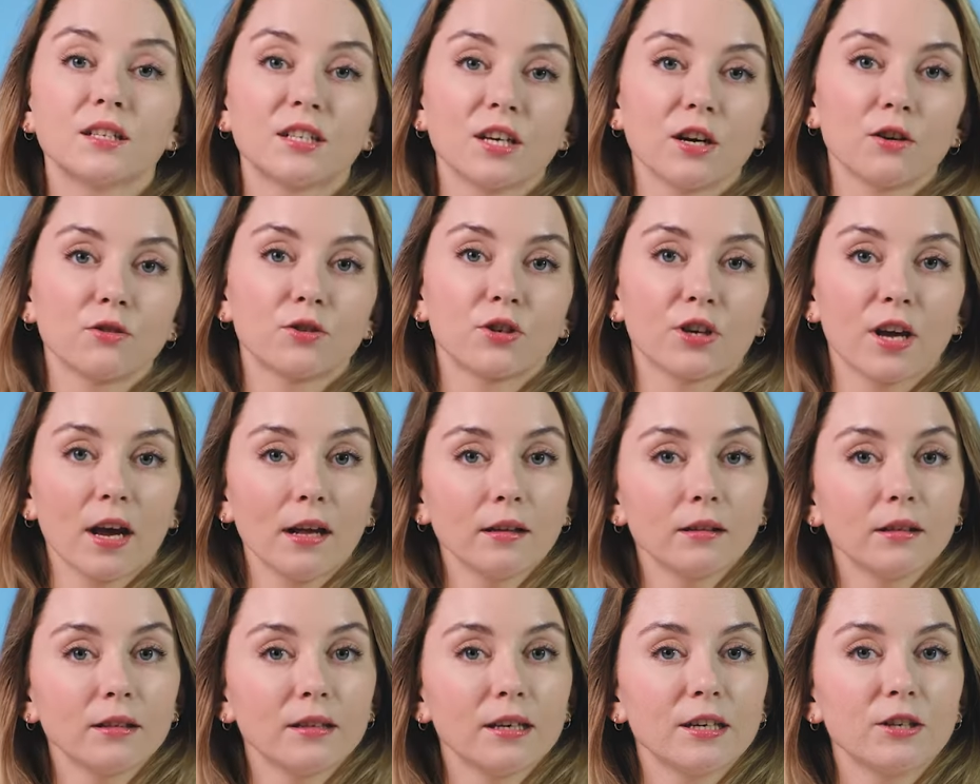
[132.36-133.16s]
So to
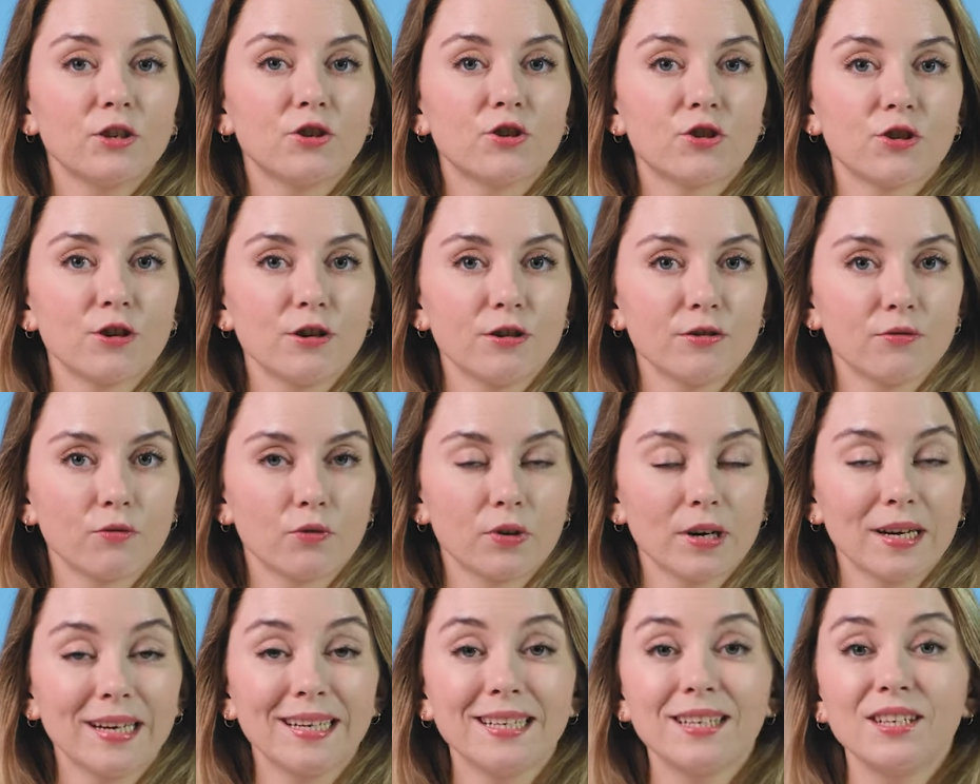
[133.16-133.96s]
calculate churn
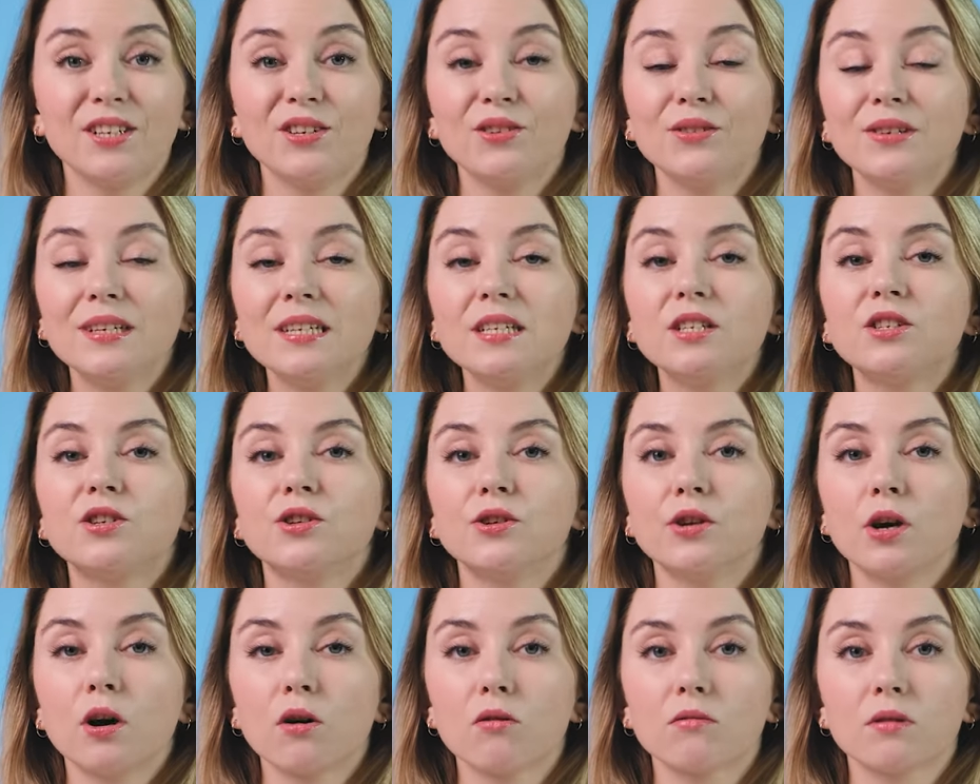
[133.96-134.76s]
rate, you need
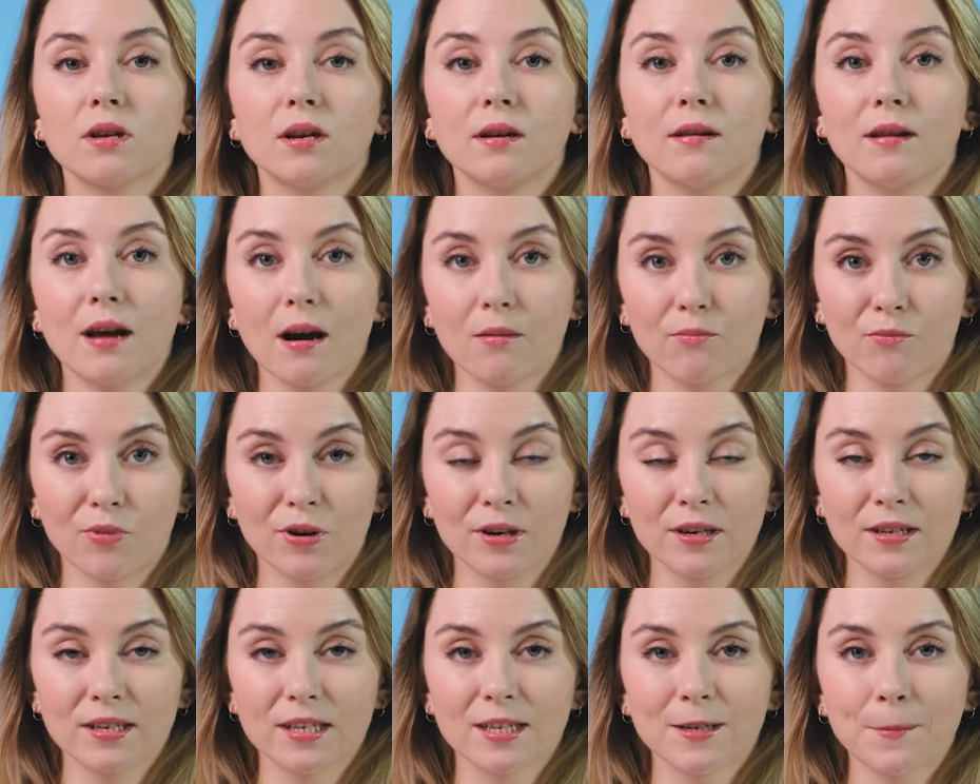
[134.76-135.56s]
to know the
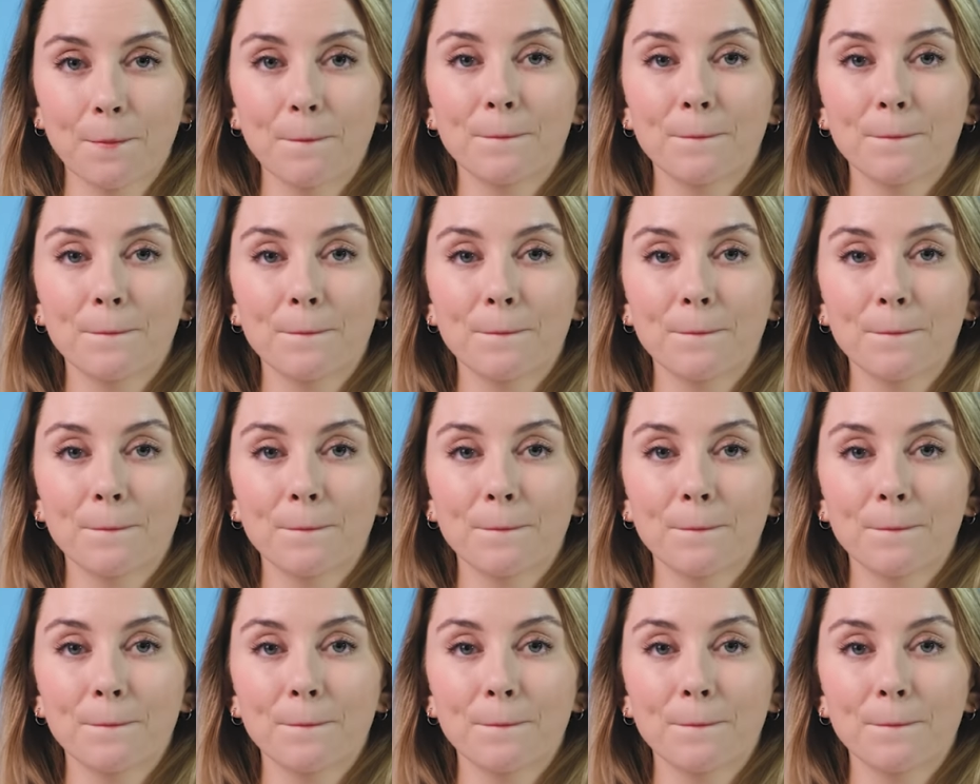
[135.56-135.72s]
numbers.